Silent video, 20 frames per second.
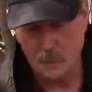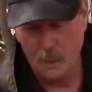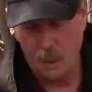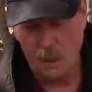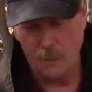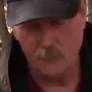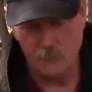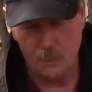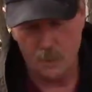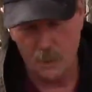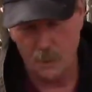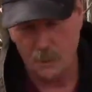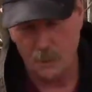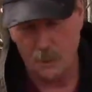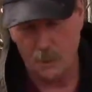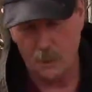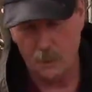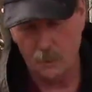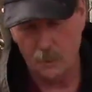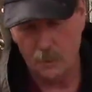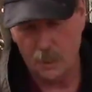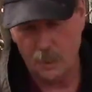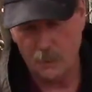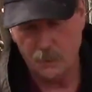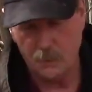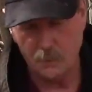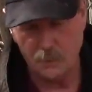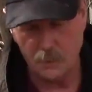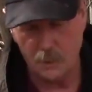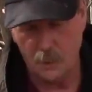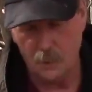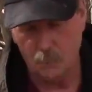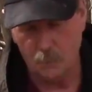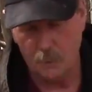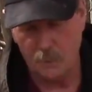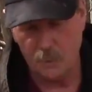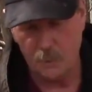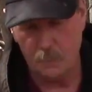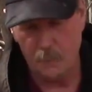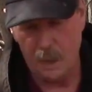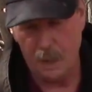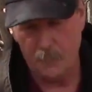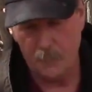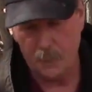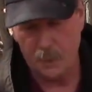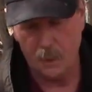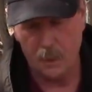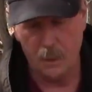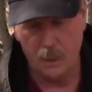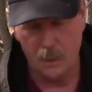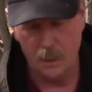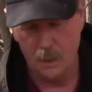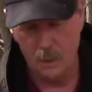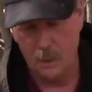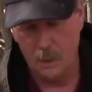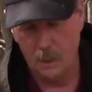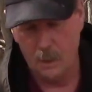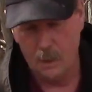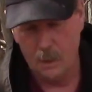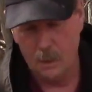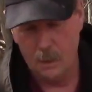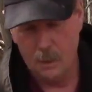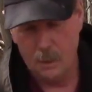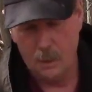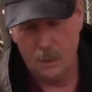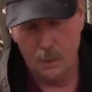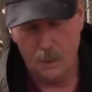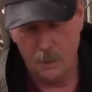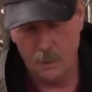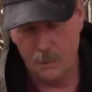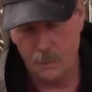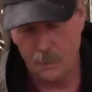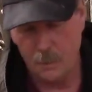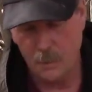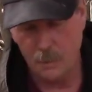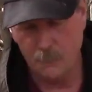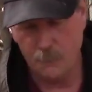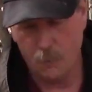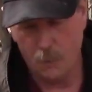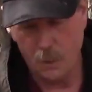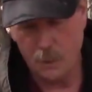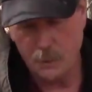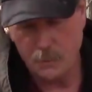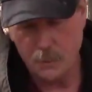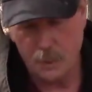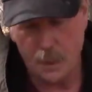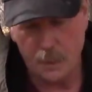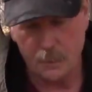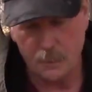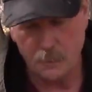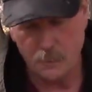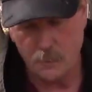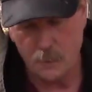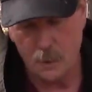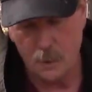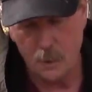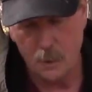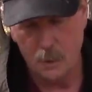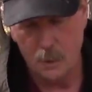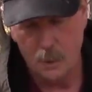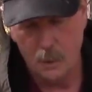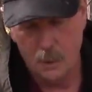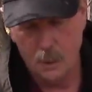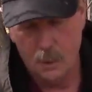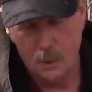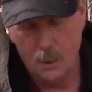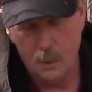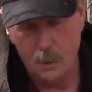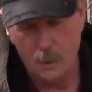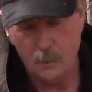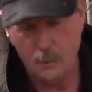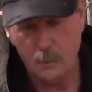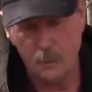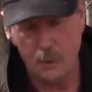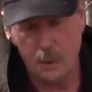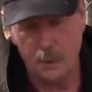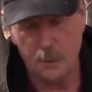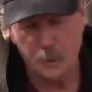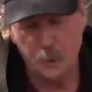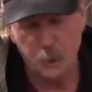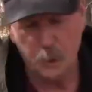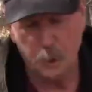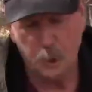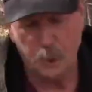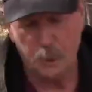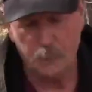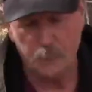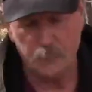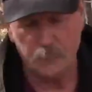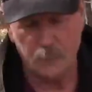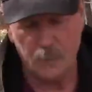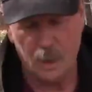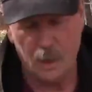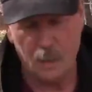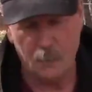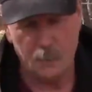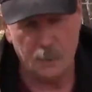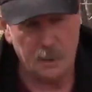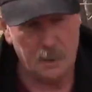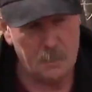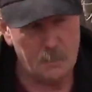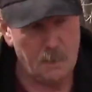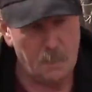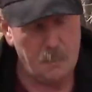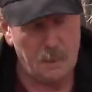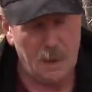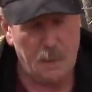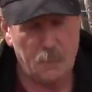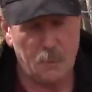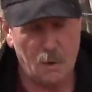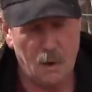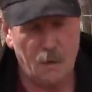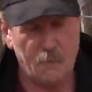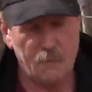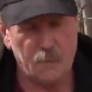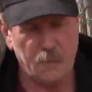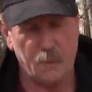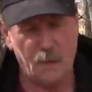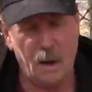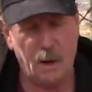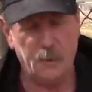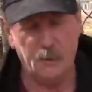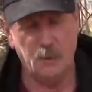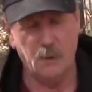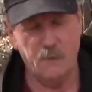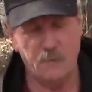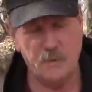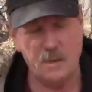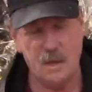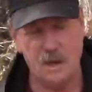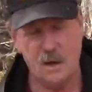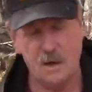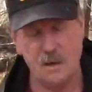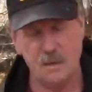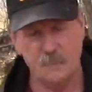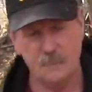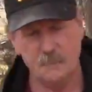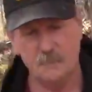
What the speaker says: not very dull, as you've seen with the paper, 30, 40 seconds, and you got a tune-up. Now I'm going to get my paper off the ground over there.